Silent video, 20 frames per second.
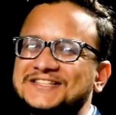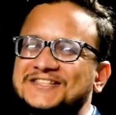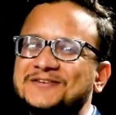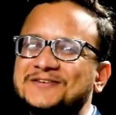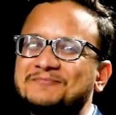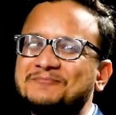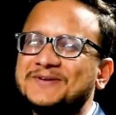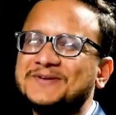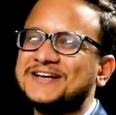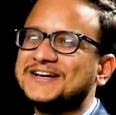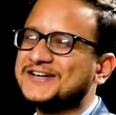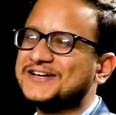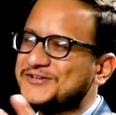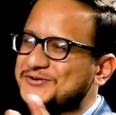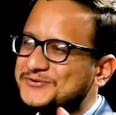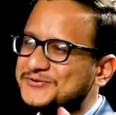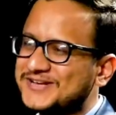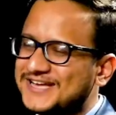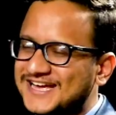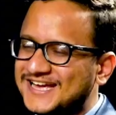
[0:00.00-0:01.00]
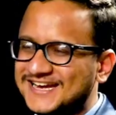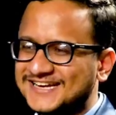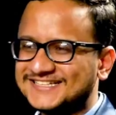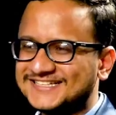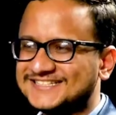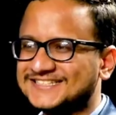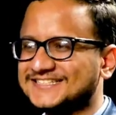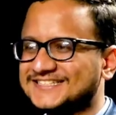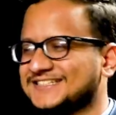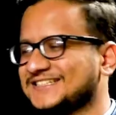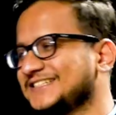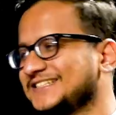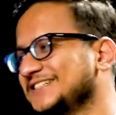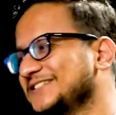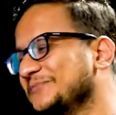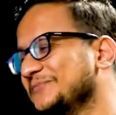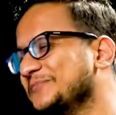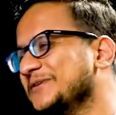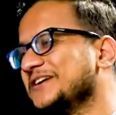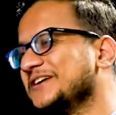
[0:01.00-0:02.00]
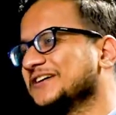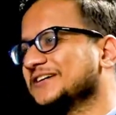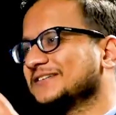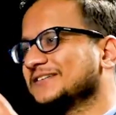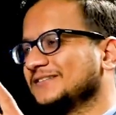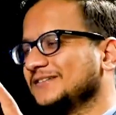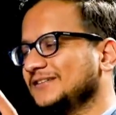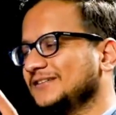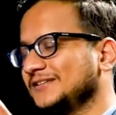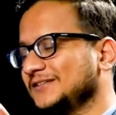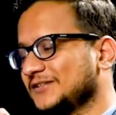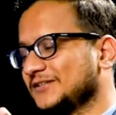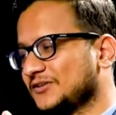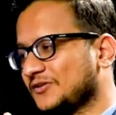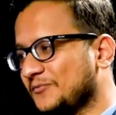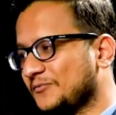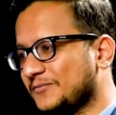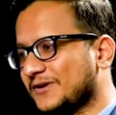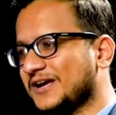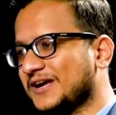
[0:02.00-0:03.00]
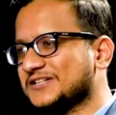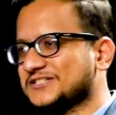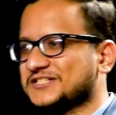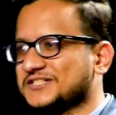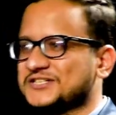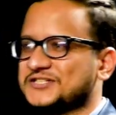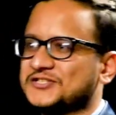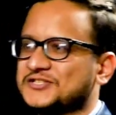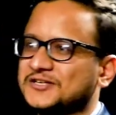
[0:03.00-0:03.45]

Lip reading: the bigger you get, the bigger compliances,